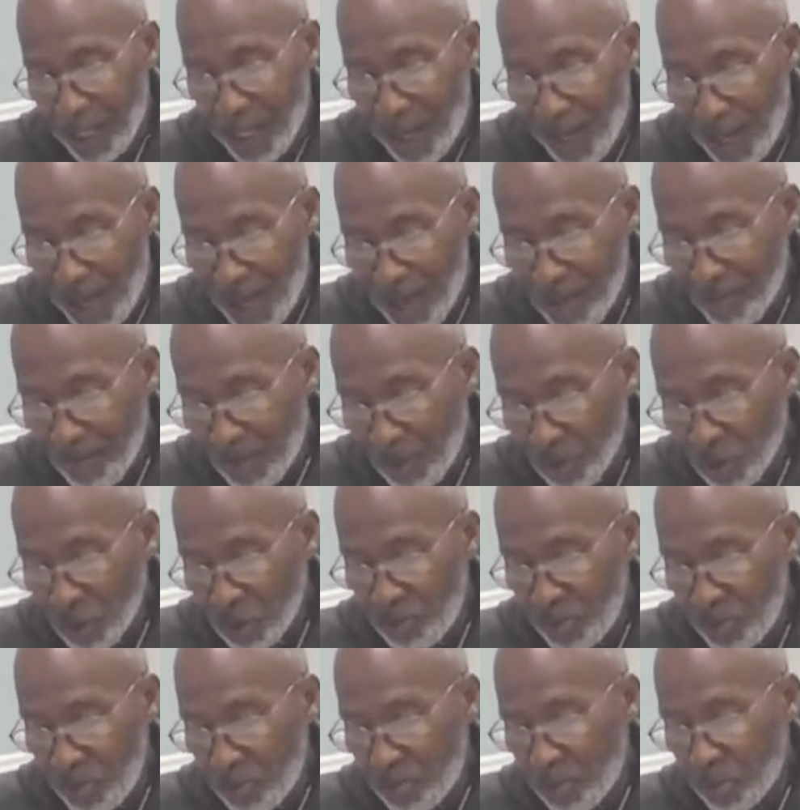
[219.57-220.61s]
and
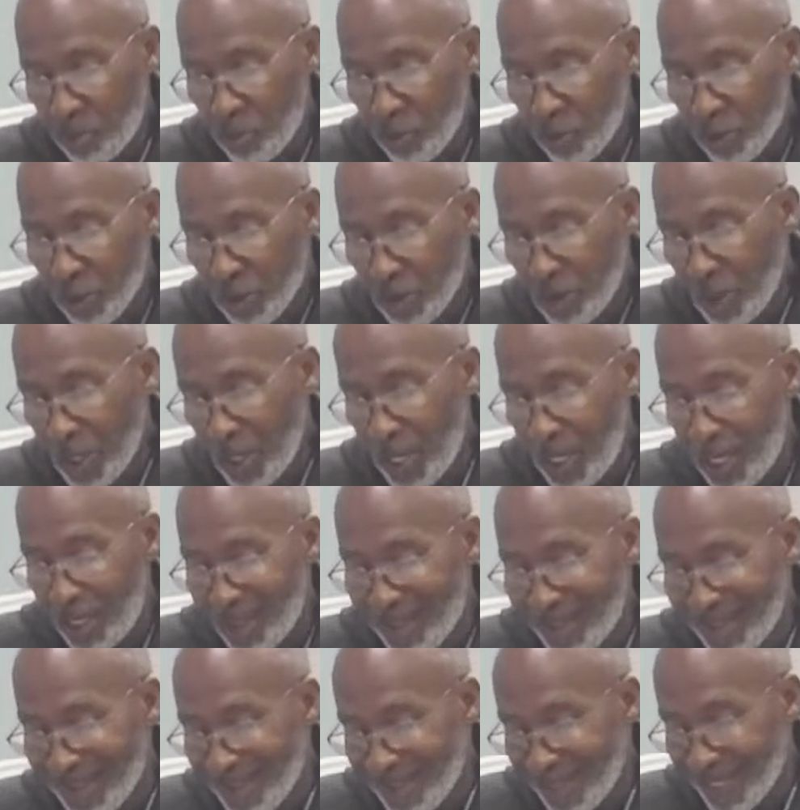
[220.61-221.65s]
most people require
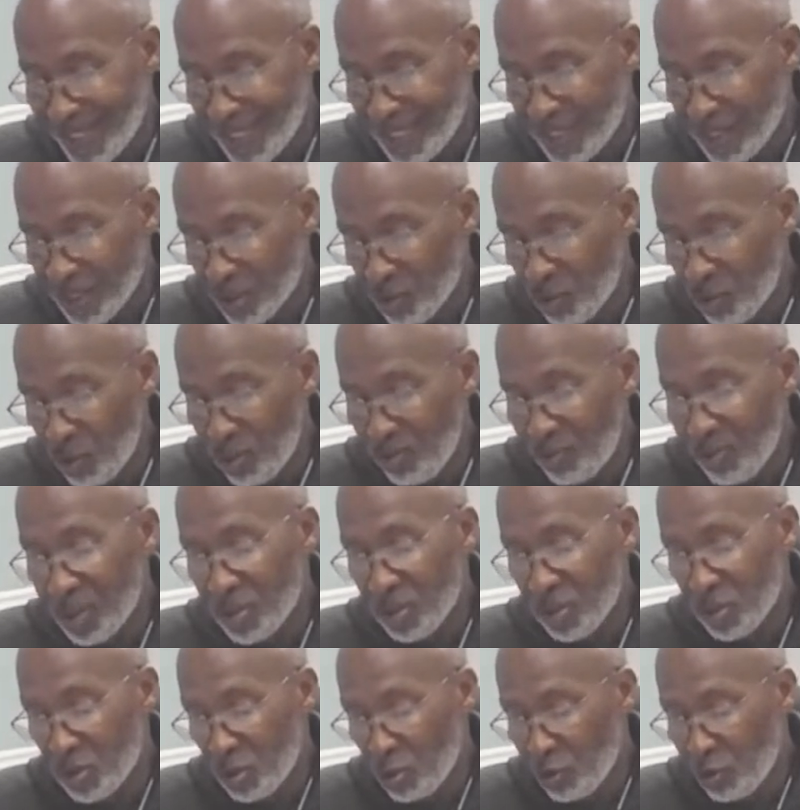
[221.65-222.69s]
addiction treatment
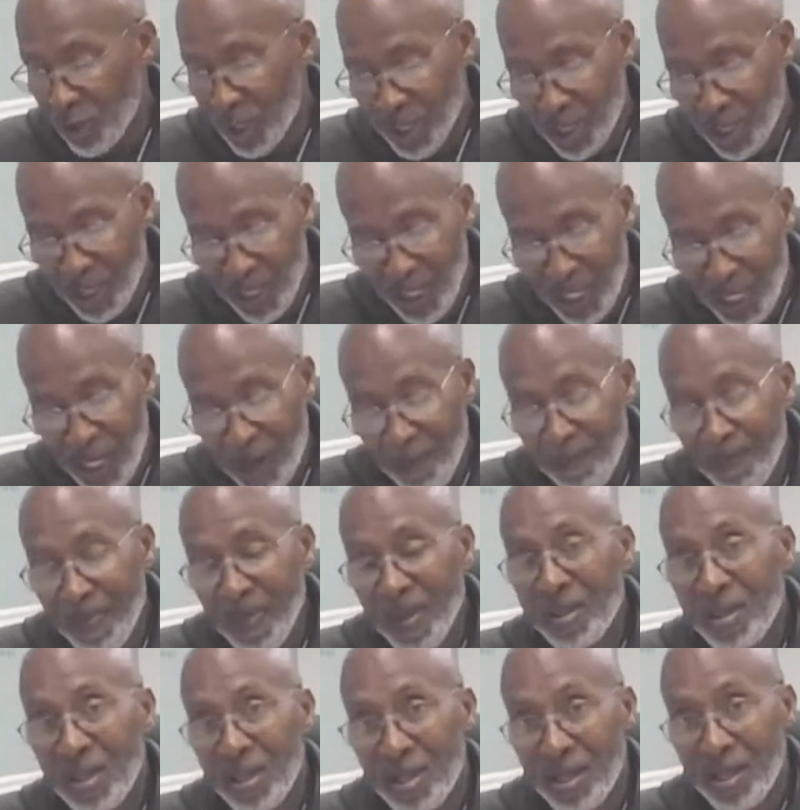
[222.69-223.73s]
to reclaim
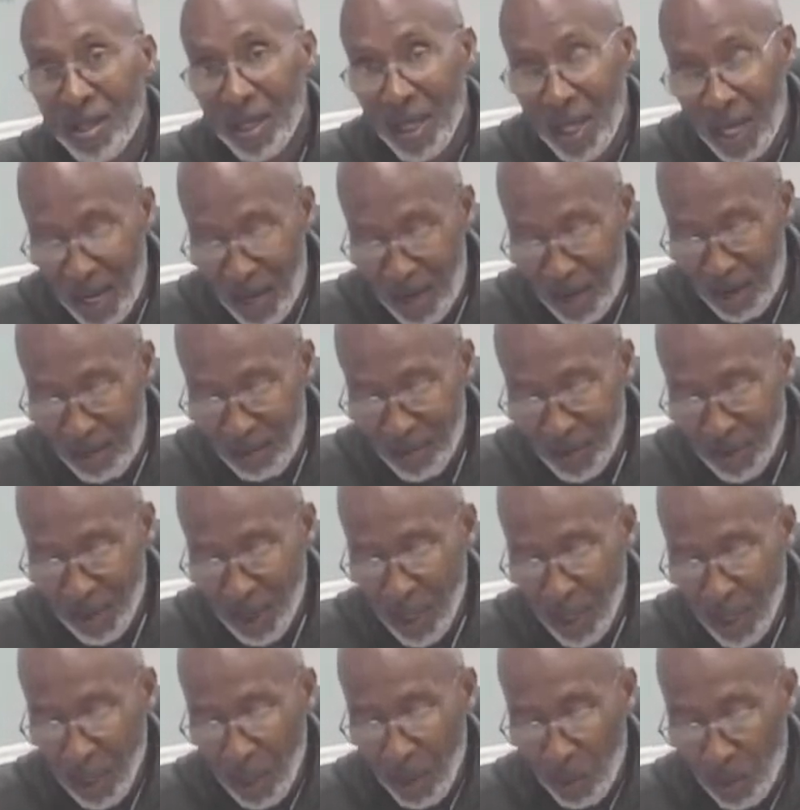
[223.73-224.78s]
their lives
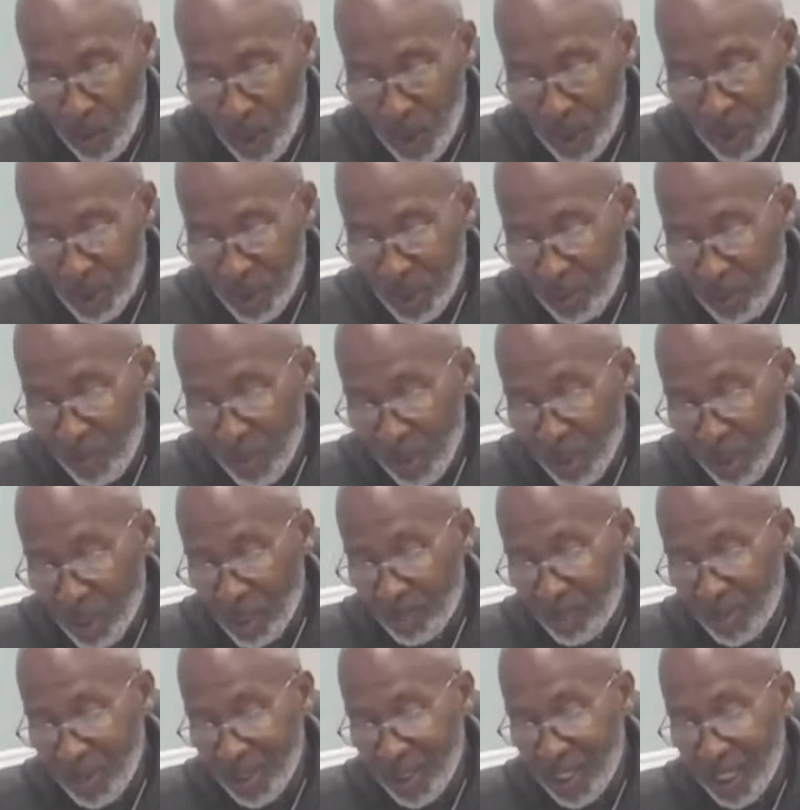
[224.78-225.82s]
once they
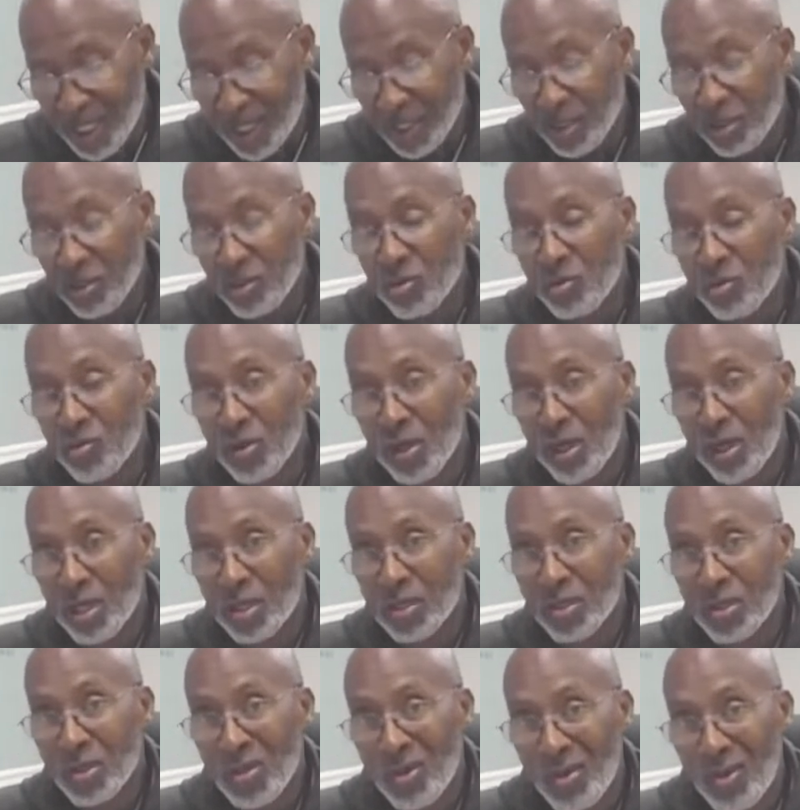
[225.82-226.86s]
become addicted to
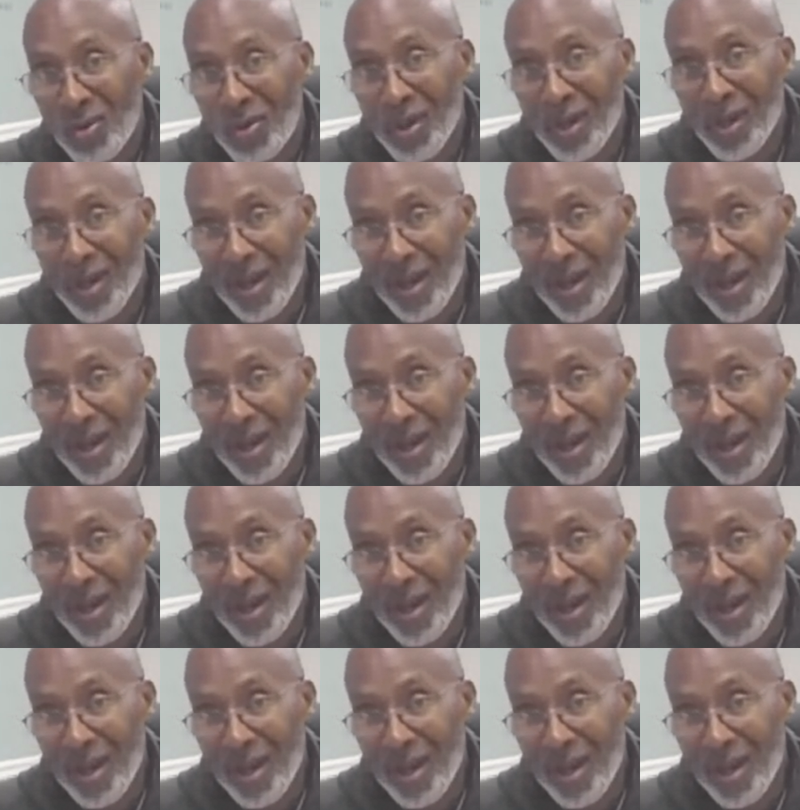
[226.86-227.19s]
drugs or